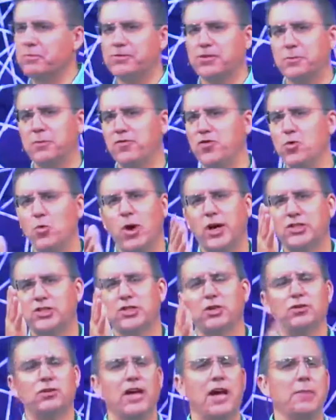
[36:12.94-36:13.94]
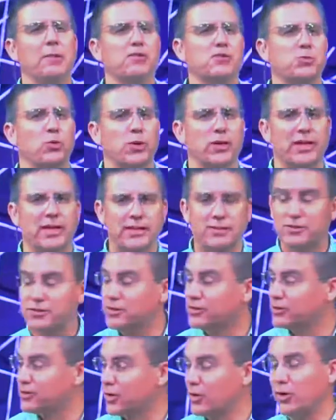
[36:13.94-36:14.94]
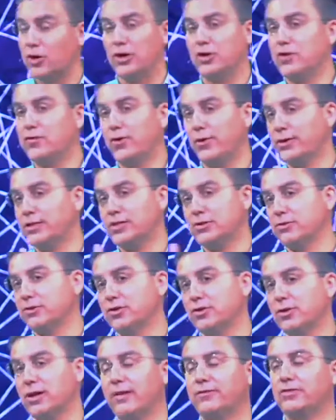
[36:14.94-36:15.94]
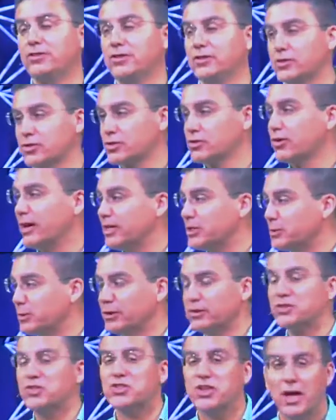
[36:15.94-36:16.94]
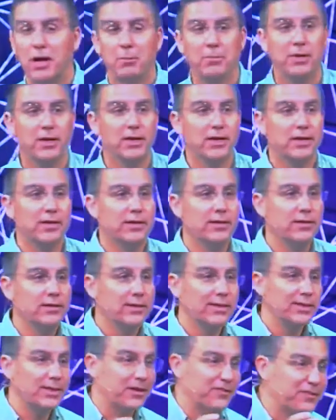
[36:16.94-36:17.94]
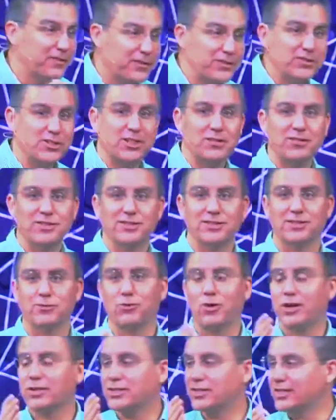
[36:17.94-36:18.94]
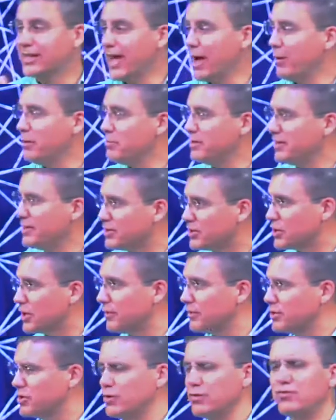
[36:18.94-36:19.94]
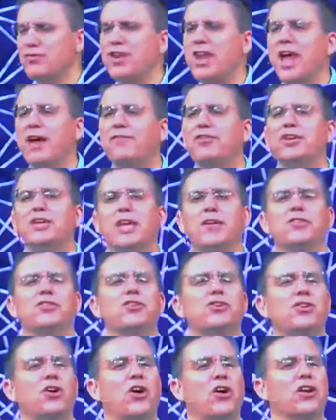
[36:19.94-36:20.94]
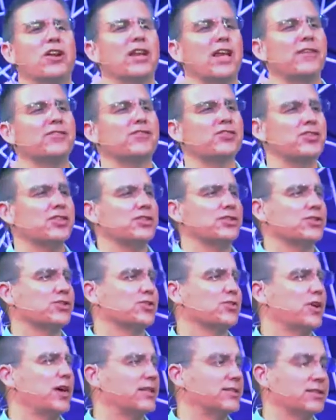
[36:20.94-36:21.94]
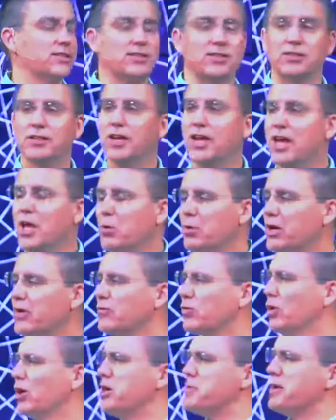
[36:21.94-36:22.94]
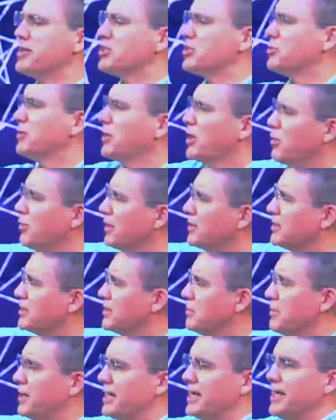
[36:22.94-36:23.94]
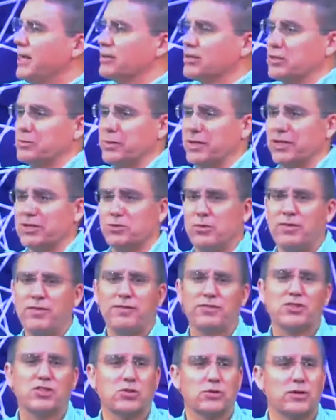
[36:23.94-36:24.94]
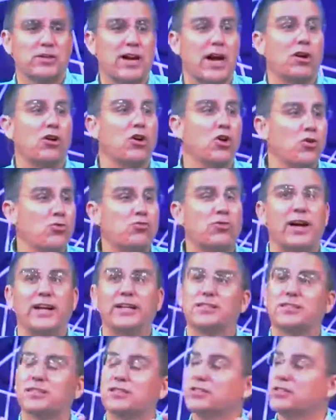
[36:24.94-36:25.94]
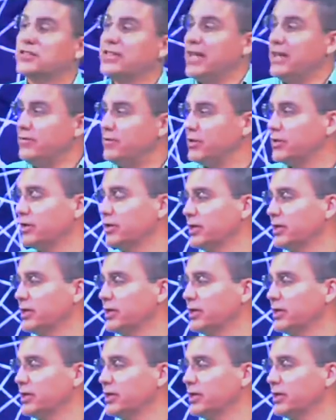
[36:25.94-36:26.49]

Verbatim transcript: some of you watching online this morning, it's certain you've already surrendered your life to Jesus Christ, but there's some in our first service and watching now I'm in this service, you've never given your heart and life to Jesus Christ. Listen, we're not worried about surrendering our rights to somebody else because we've never surrendered our own rights to the Savior.